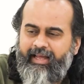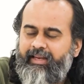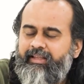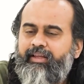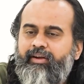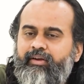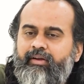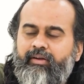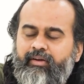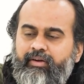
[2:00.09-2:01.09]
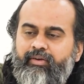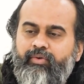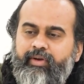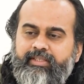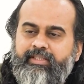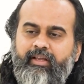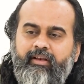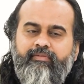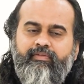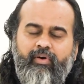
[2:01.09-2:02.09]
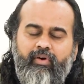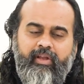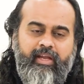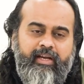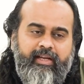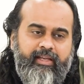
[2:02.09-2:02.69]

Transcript: anything to itself or eat